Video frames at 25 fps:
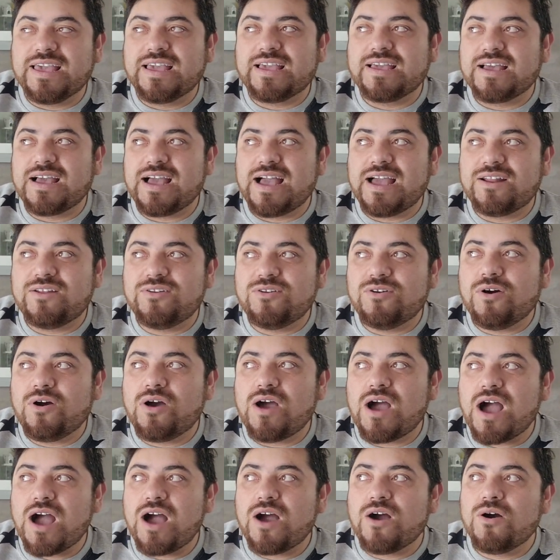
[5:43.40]
I don't know
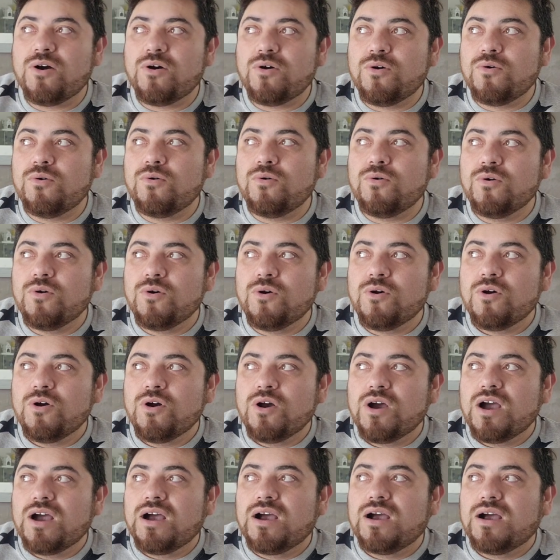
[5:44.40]
how,
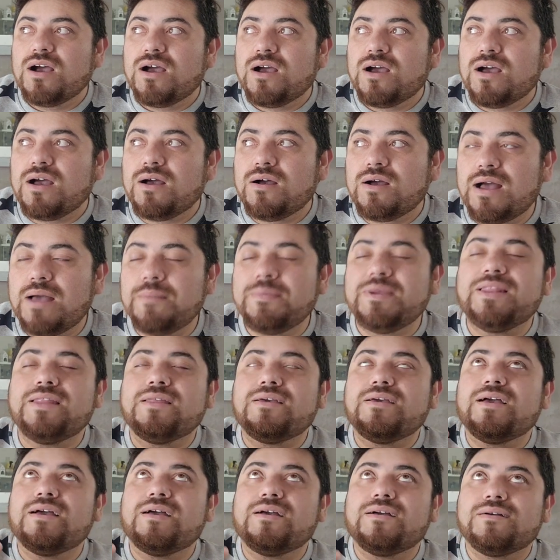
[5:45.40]
I
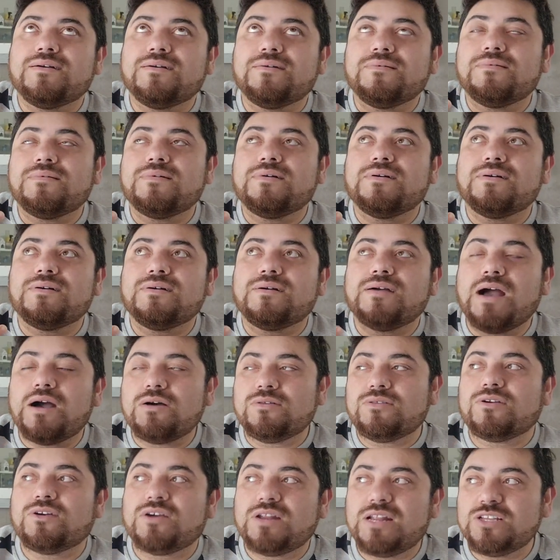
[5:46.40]
mean, how
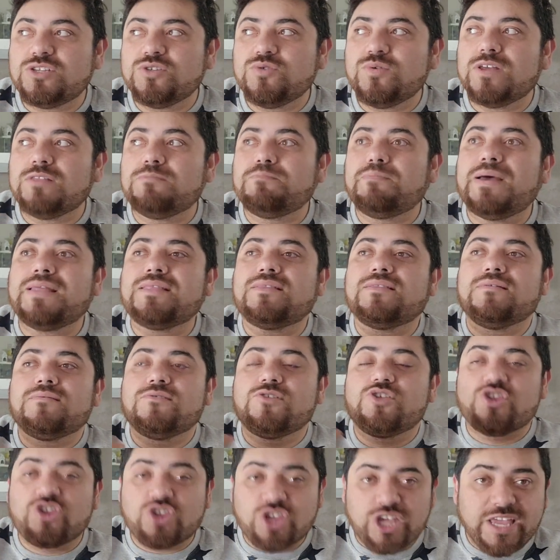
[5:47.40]
they're gonna do it, but
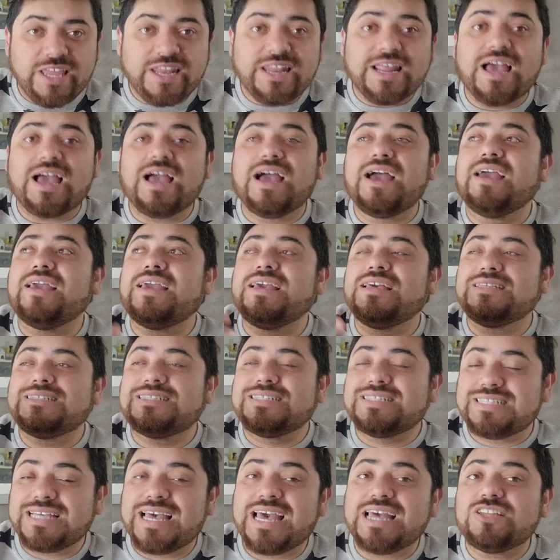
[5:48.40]
Sheena is
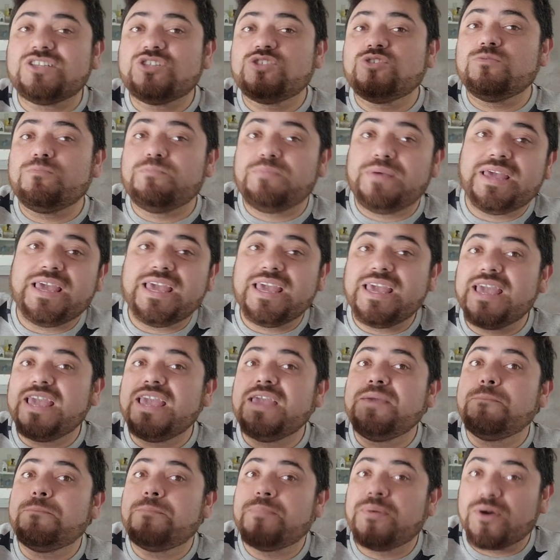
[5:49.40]
said to be
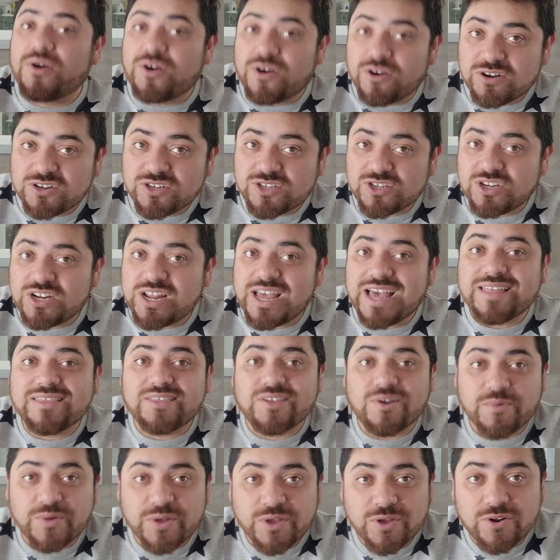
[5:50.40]
in person at
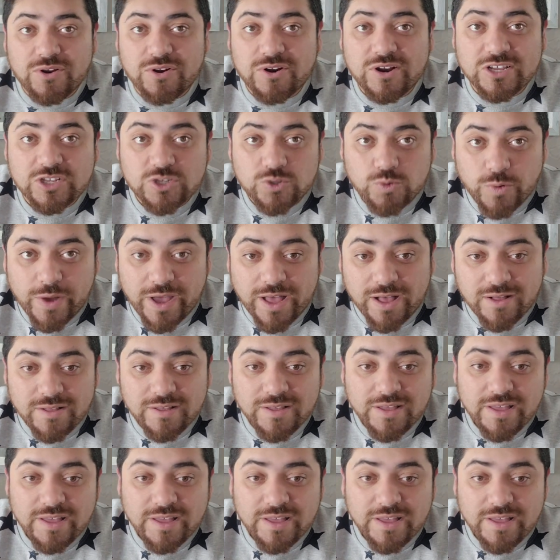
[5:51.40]
the reunion as well.